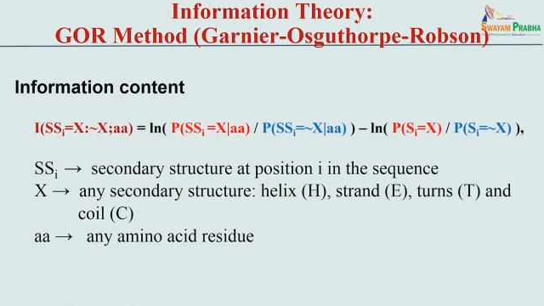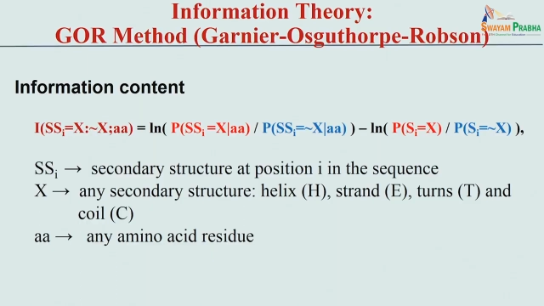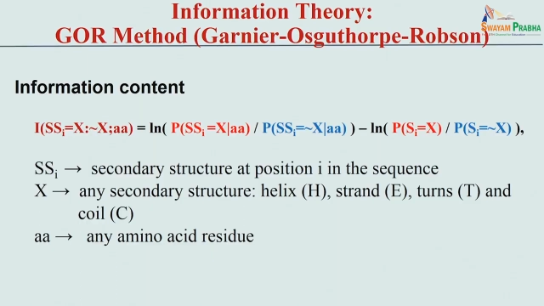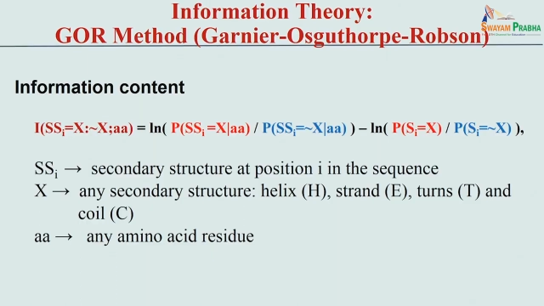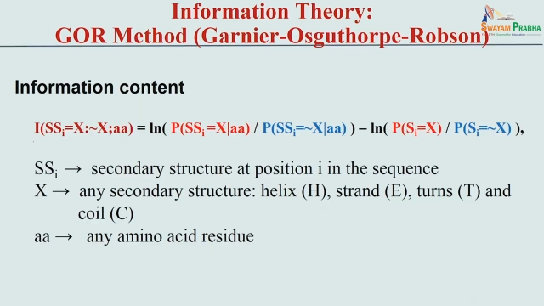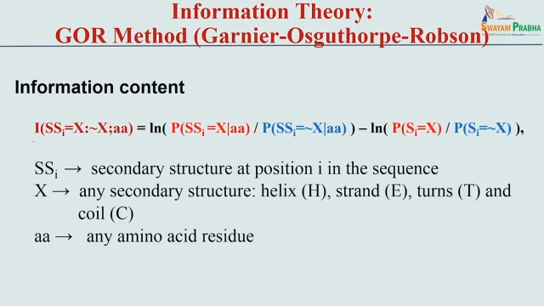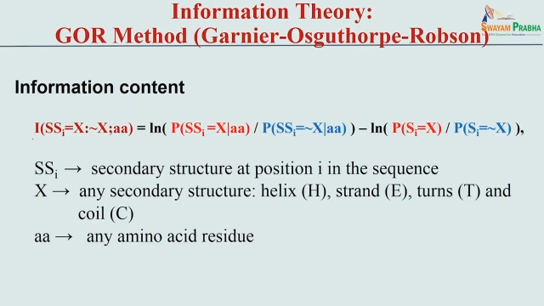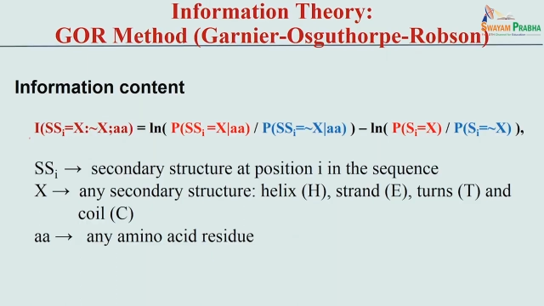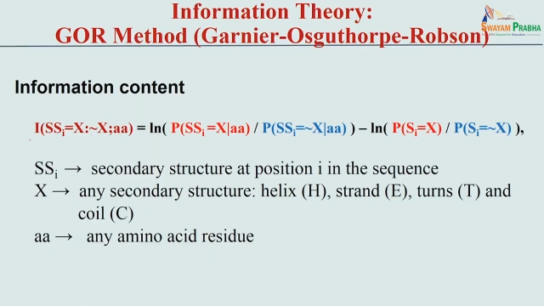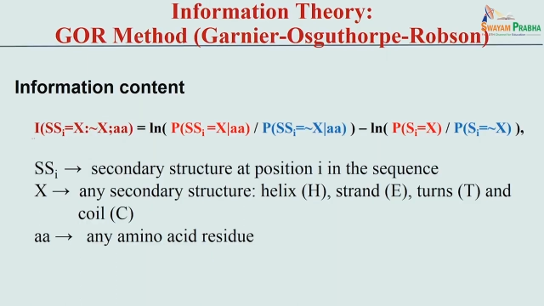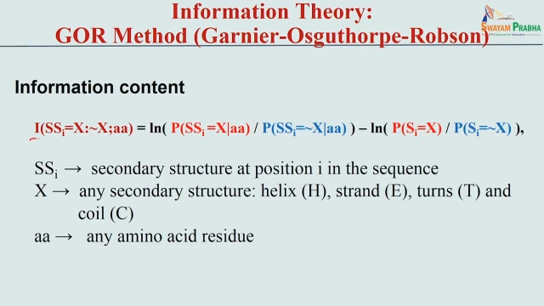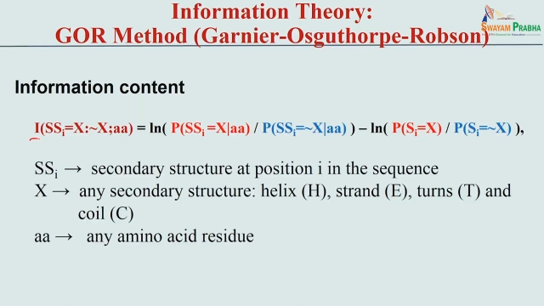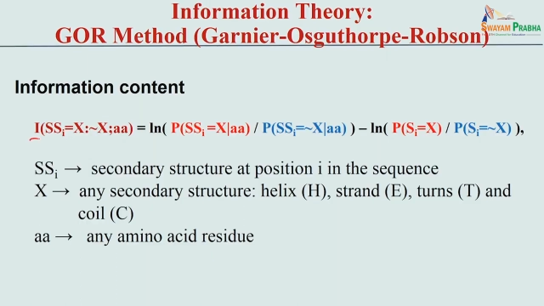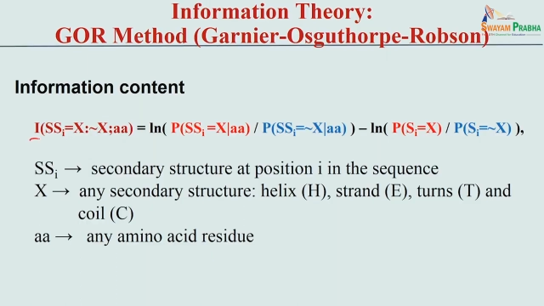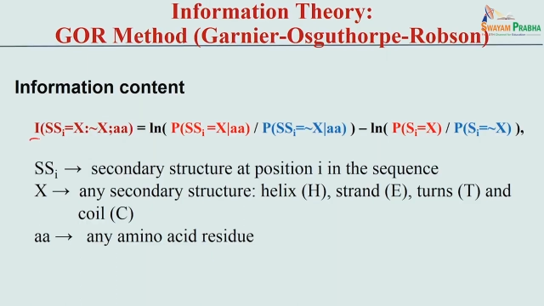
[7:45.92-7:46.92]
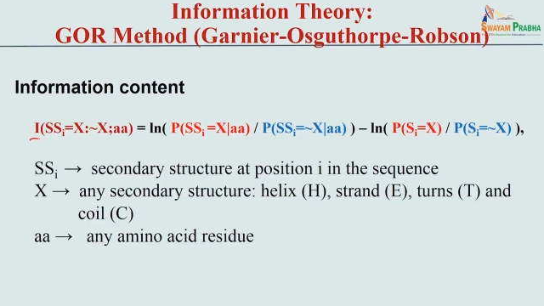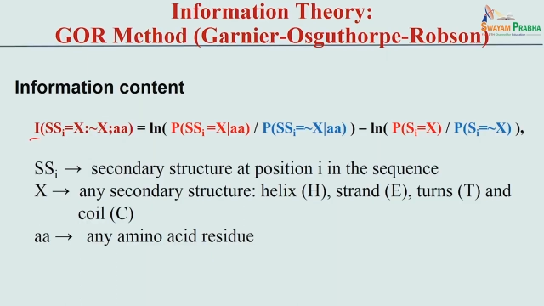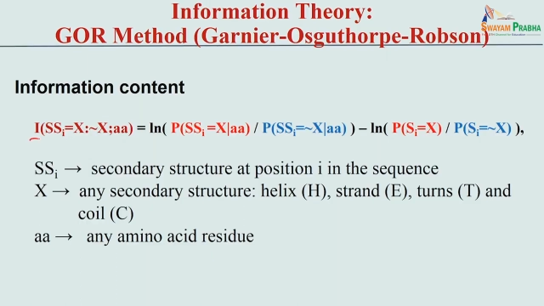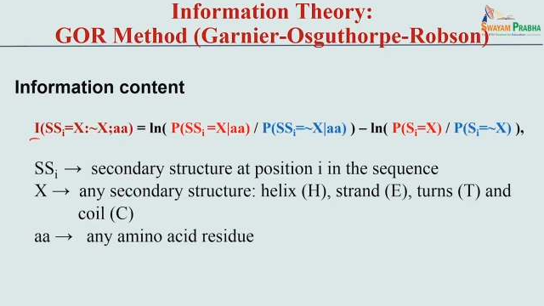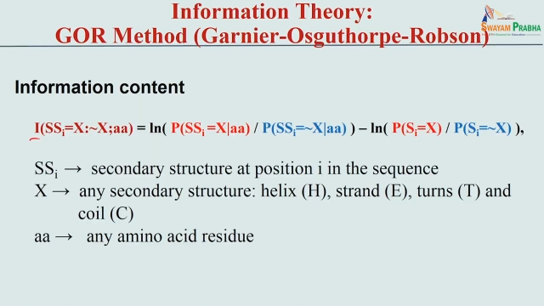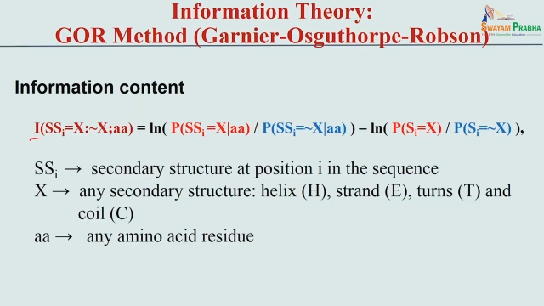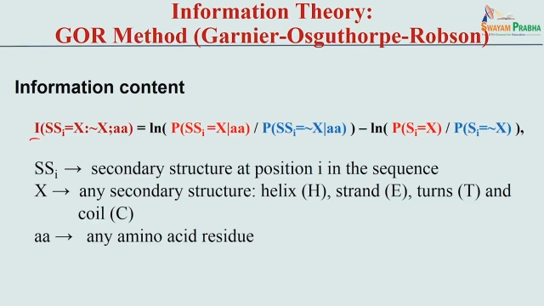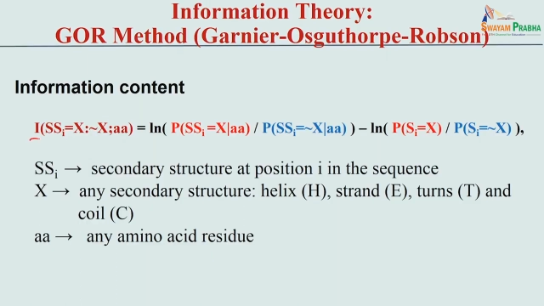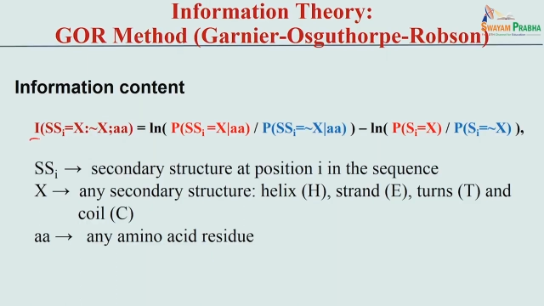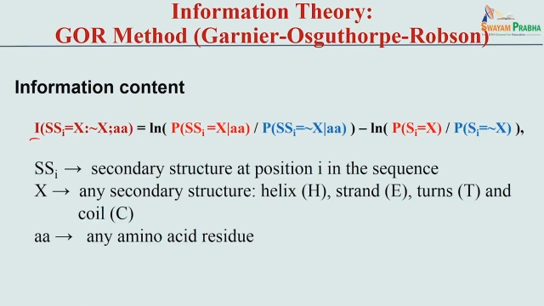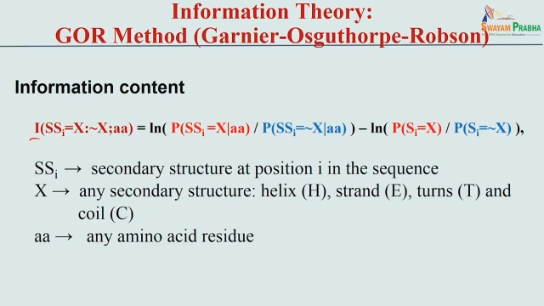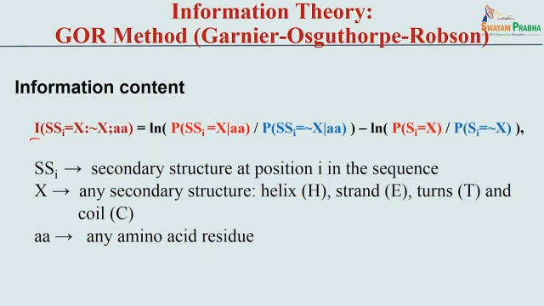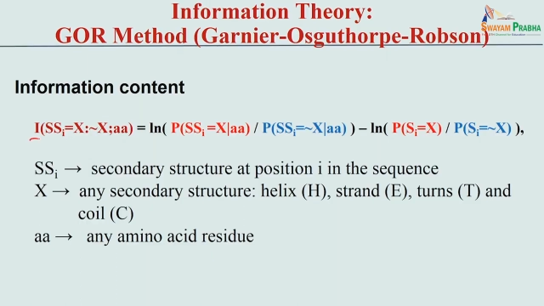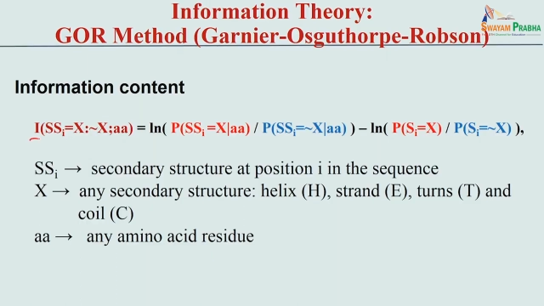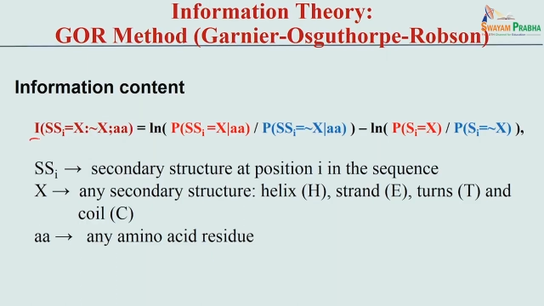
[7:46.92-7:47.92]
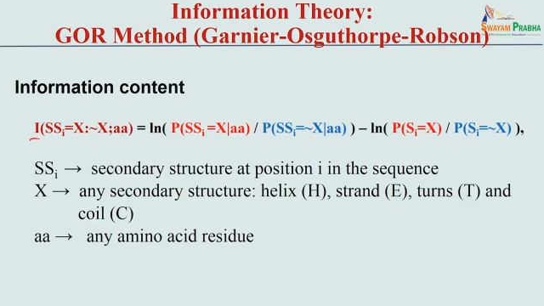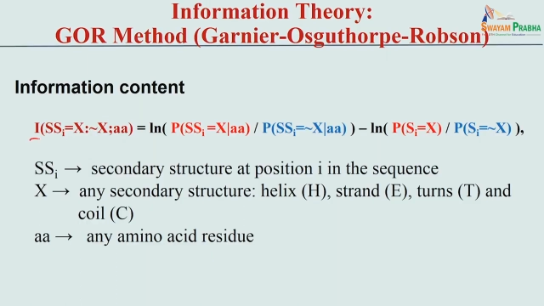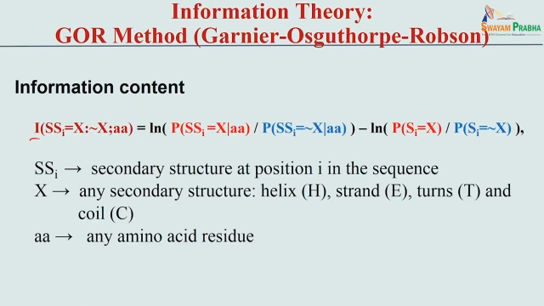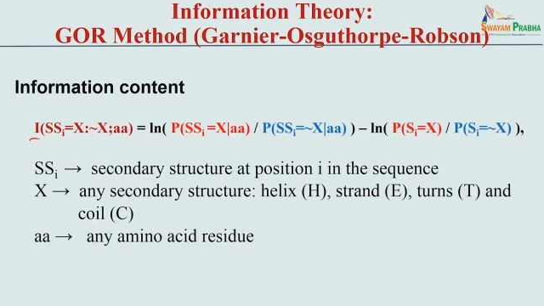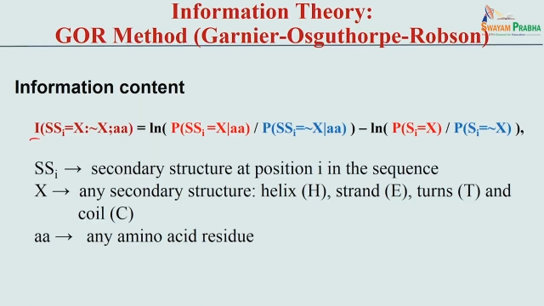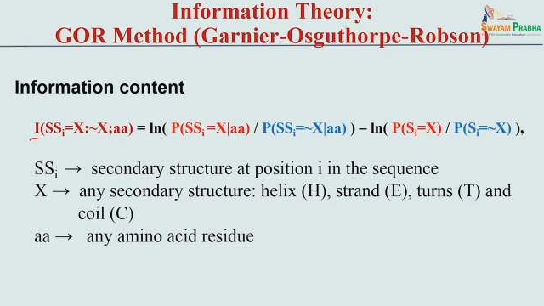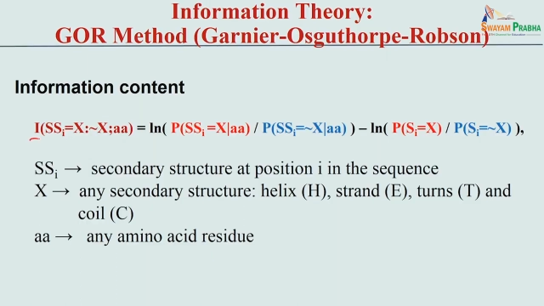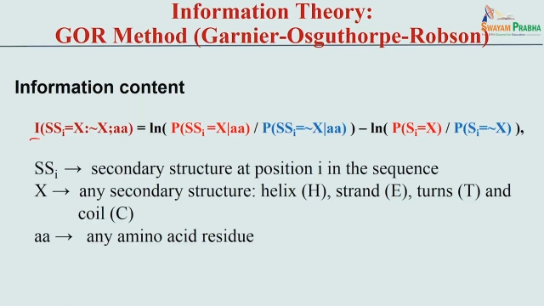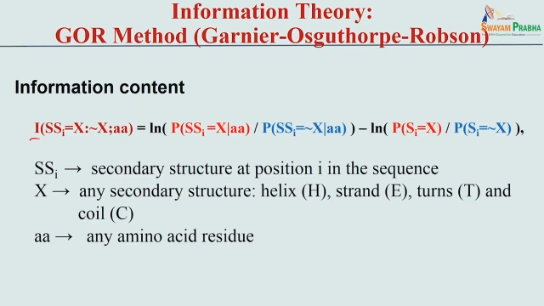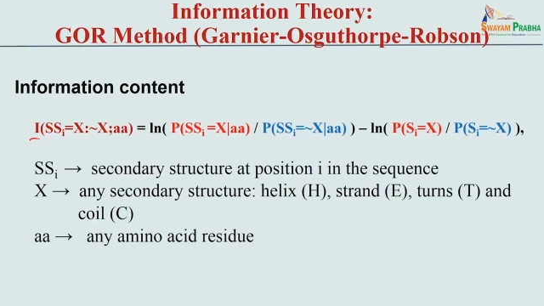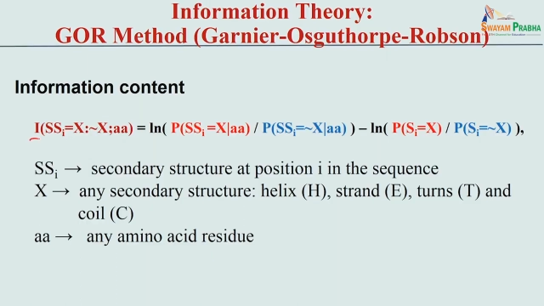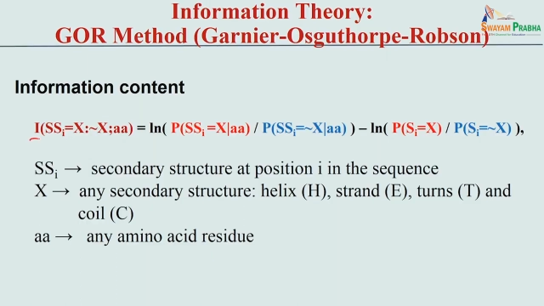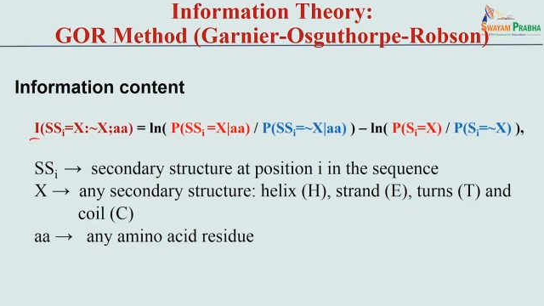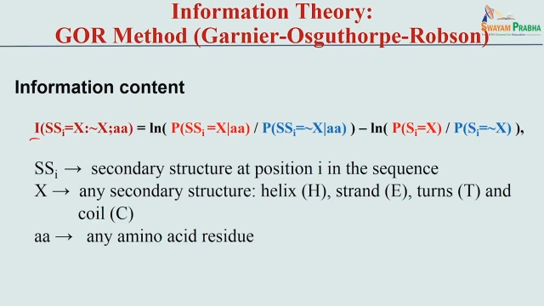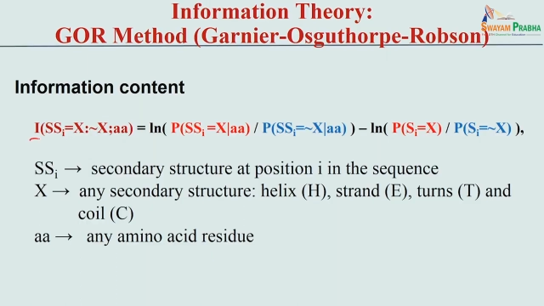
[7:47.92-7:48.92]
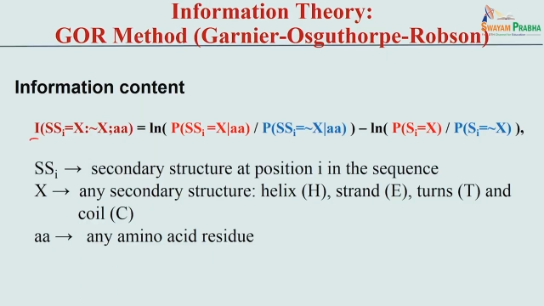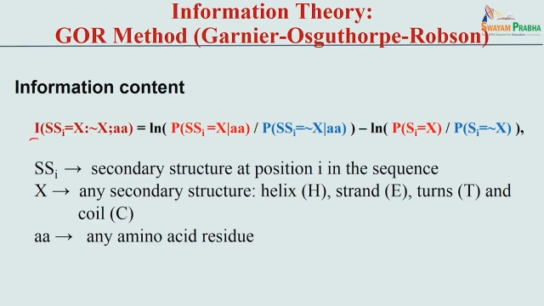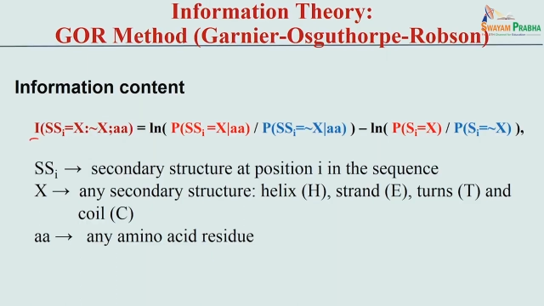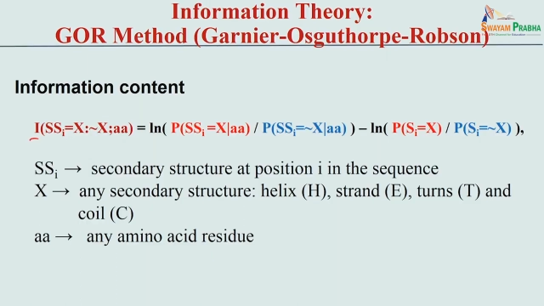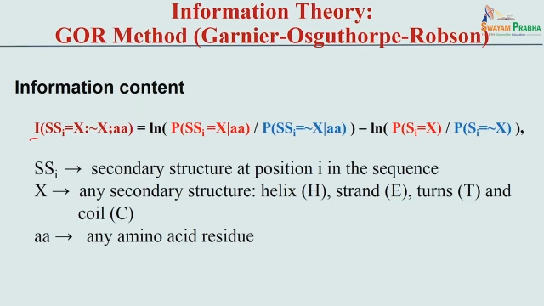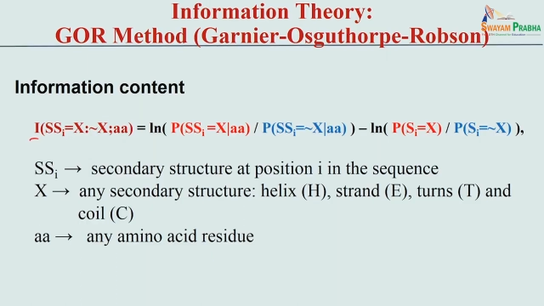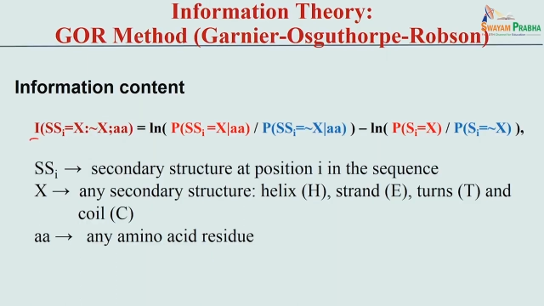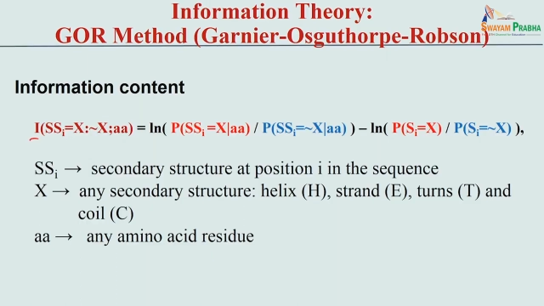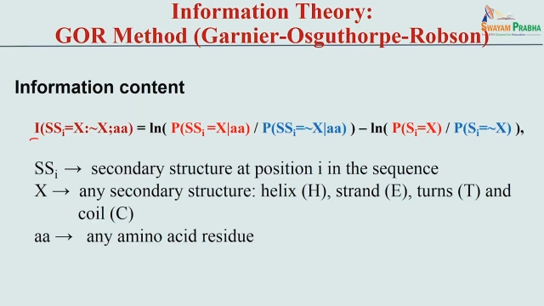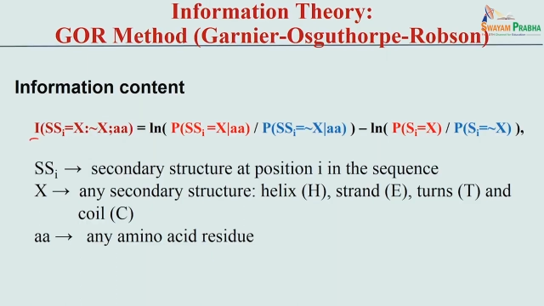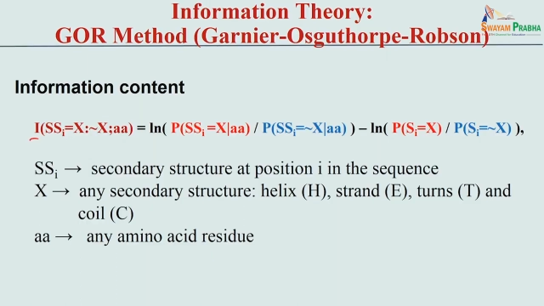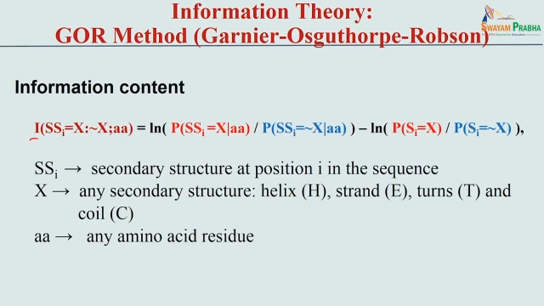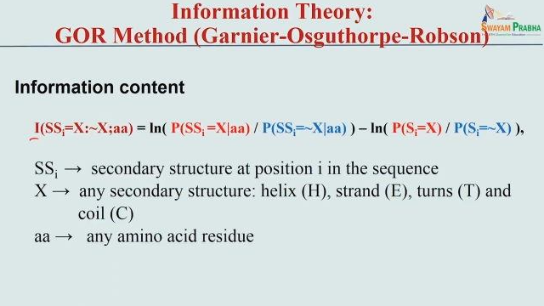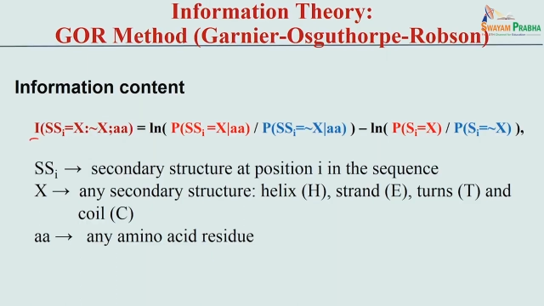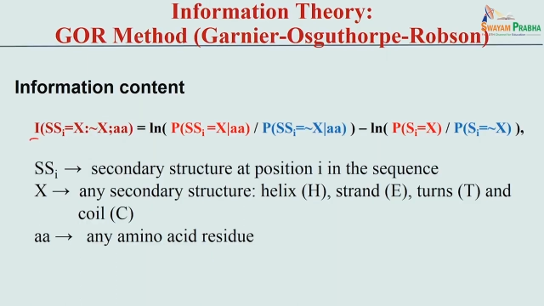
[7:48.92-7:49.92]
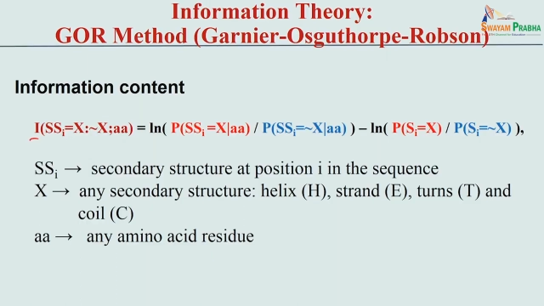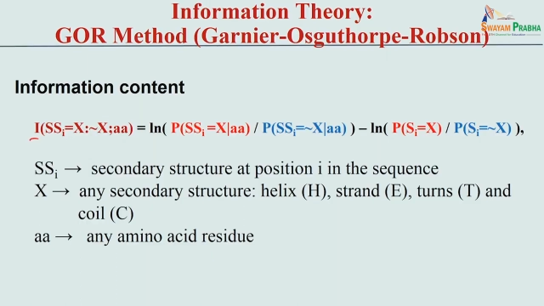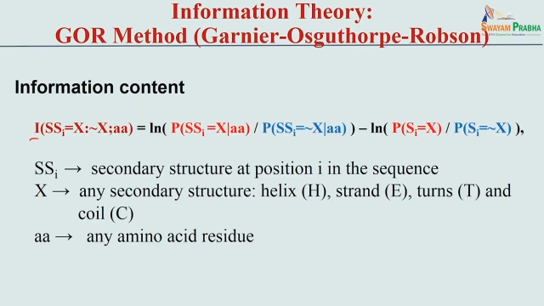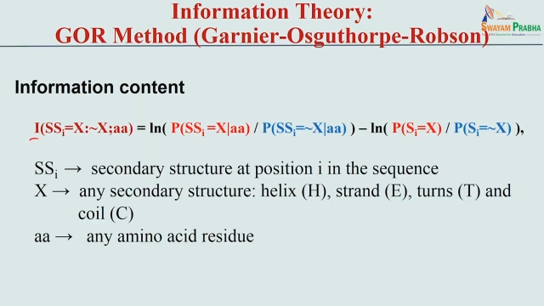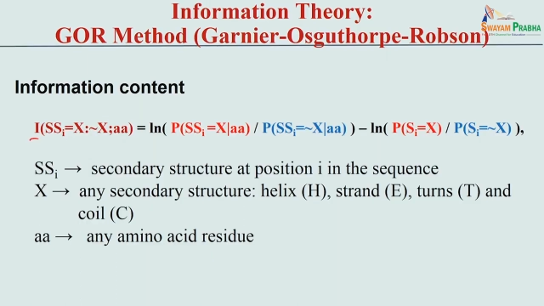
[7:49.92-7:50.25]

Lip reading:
[unreadable: no face in view]